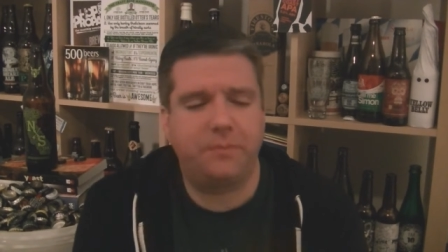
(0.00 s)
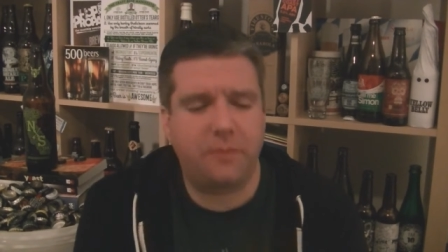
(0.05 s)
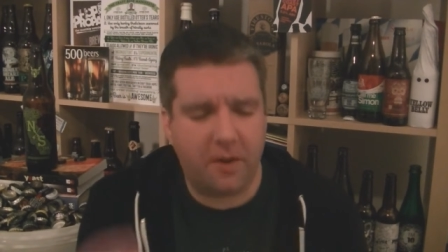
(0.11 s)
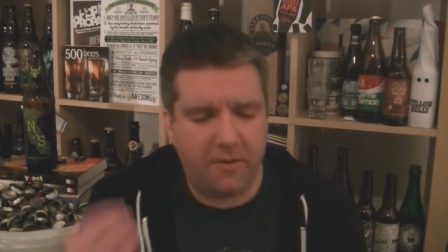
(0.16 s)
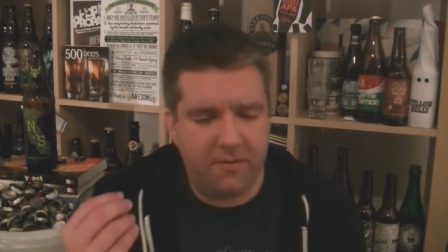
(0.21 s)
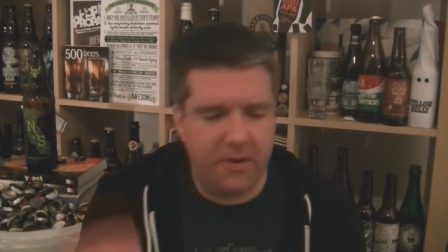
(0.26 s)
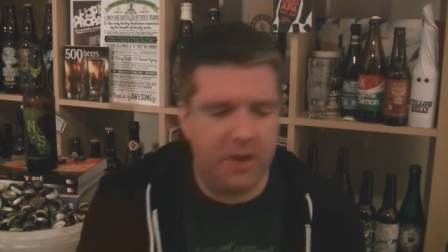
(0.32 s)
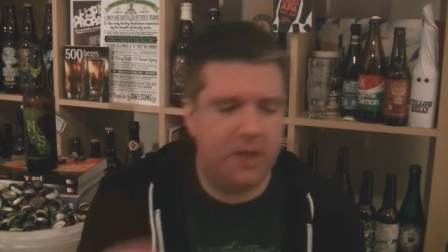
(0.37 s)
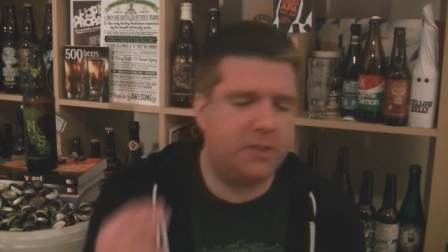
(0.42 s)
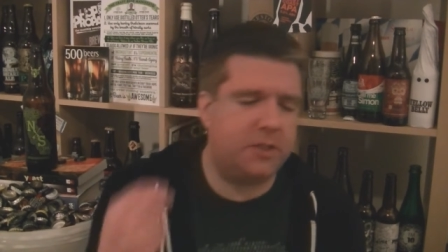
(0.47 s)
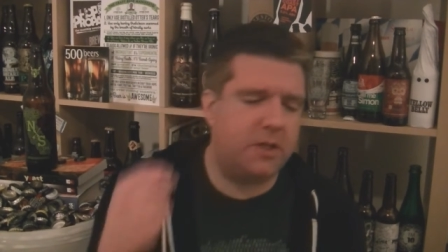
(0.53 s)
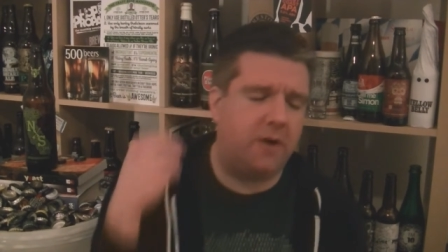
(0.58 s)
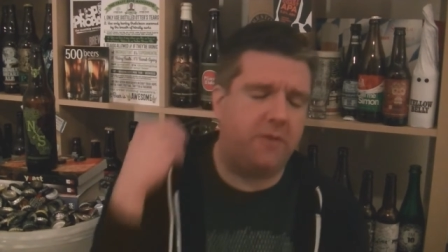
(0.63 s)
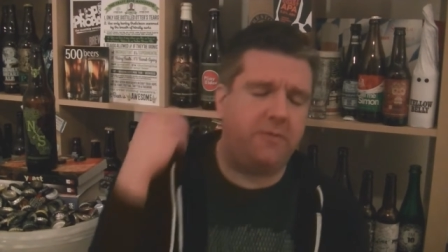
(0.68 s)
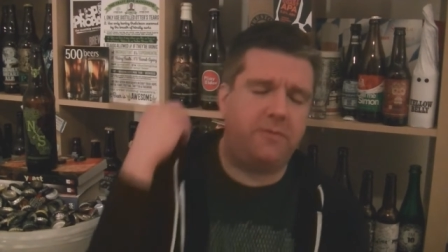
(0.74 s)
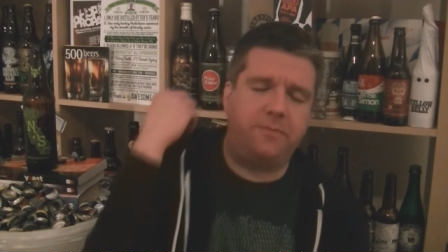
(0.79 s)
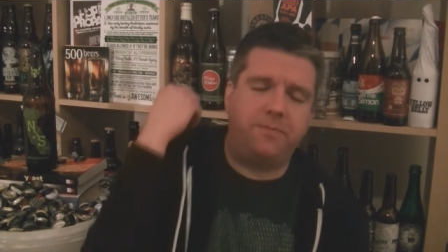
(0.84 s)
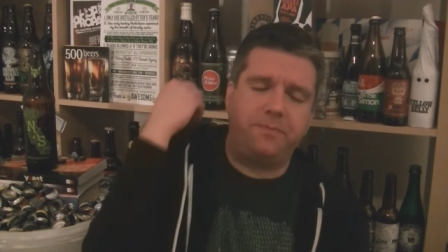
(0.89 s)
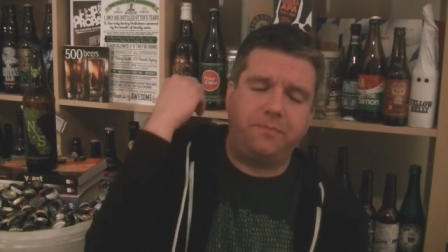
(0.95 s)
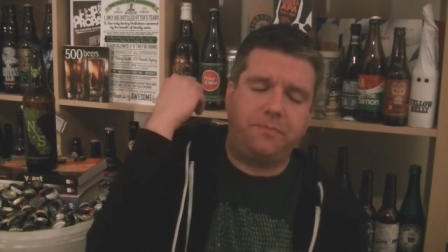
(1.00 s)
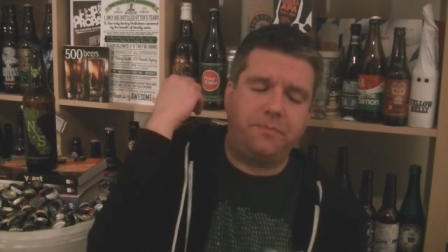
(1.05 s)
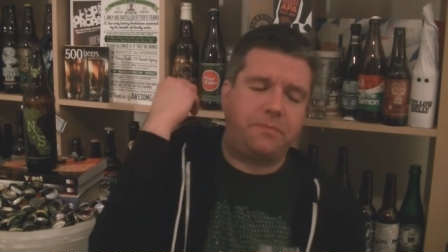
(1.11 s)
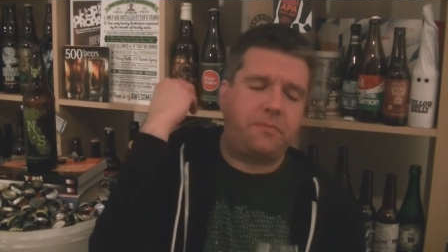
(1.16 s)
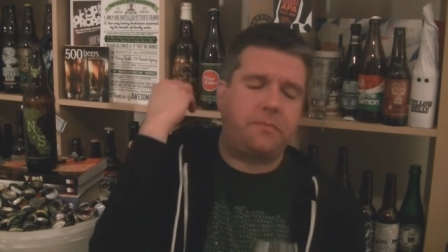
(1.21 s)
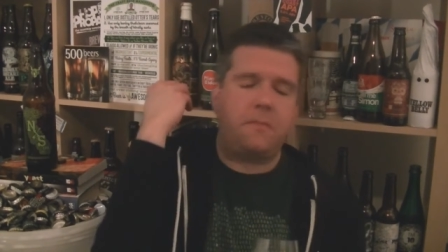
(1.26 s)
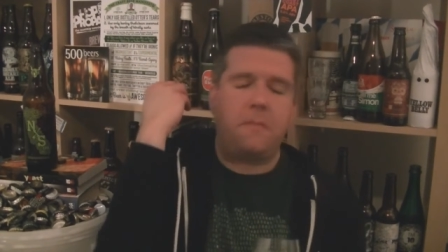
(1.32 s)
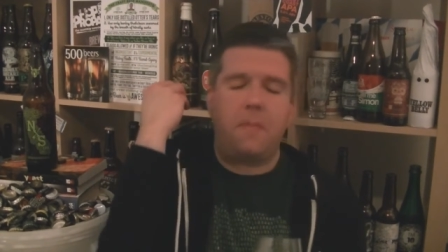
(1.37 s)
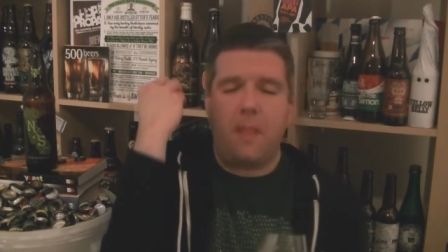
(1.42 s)
First off,
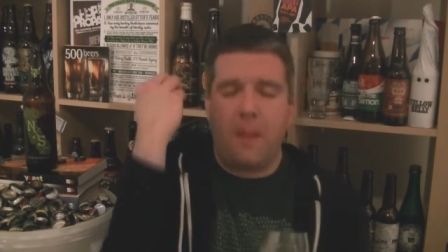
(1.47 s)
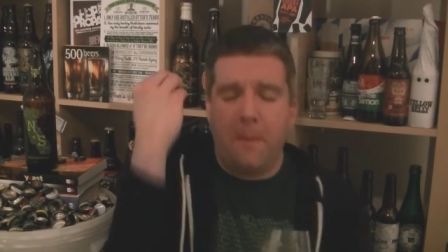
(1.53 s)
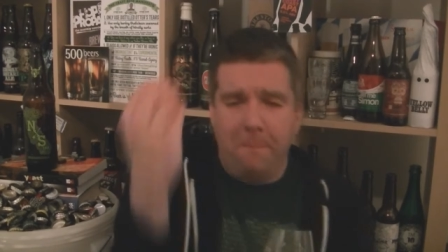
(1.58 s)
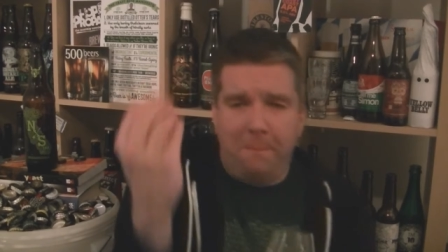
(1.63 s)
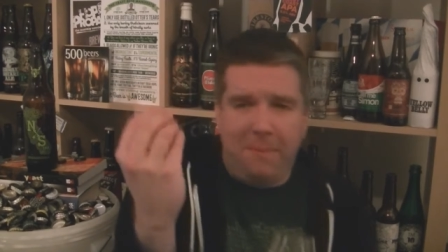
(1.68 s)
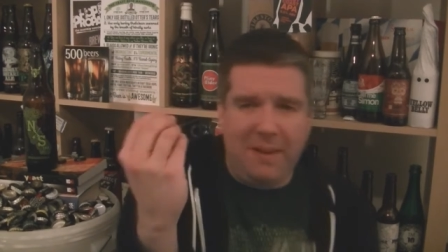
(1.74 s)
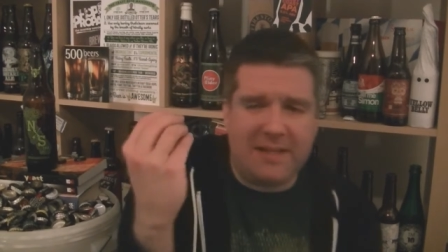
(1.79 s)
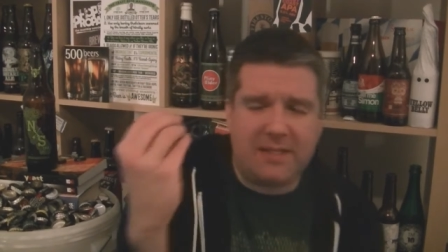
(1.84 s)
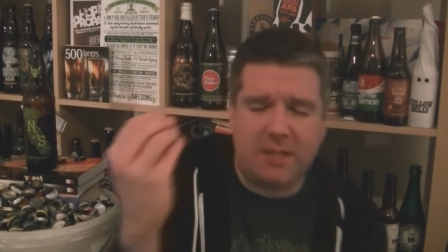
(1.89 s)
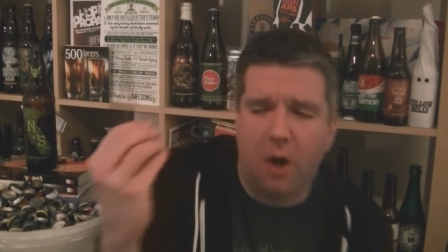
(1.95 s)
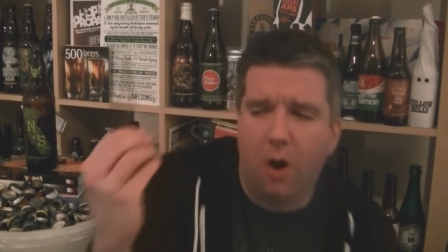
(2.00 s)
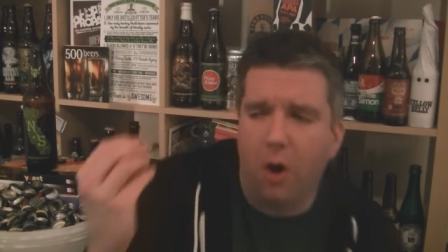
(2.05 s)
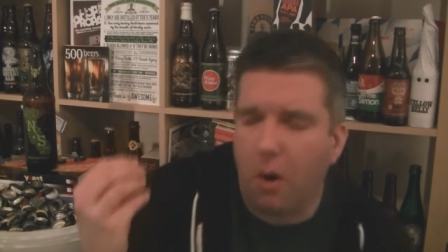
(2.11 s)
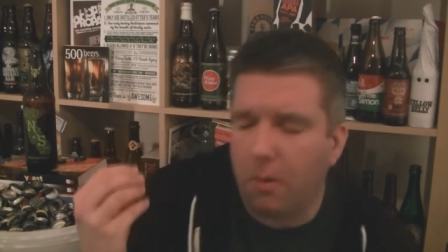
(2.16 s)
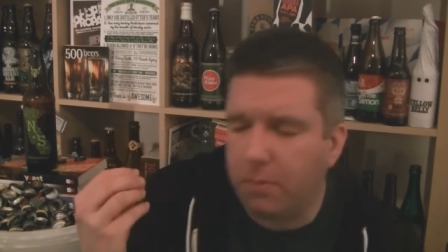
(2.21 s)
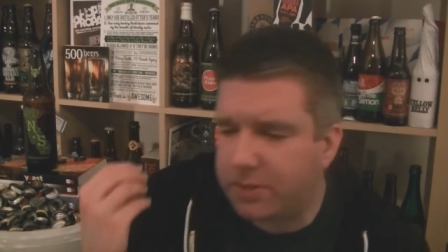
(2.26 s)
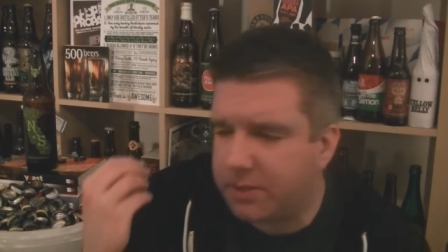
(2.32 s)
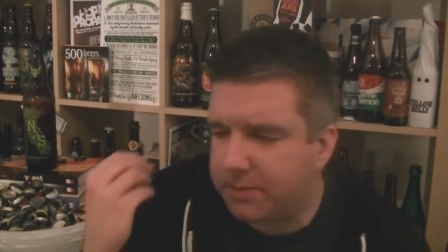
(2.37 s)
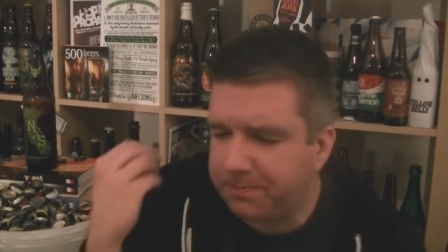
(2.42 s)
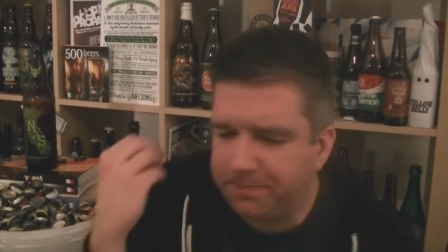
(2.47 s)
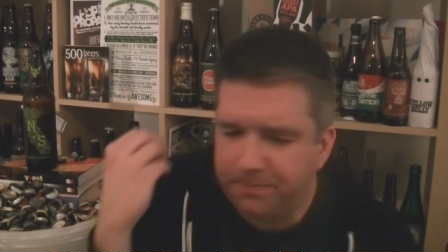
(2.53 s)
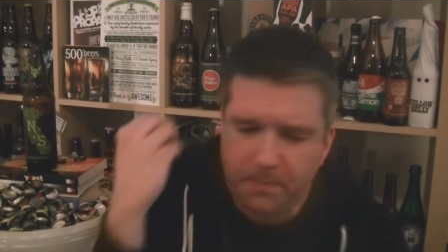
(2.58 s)
bitter hops.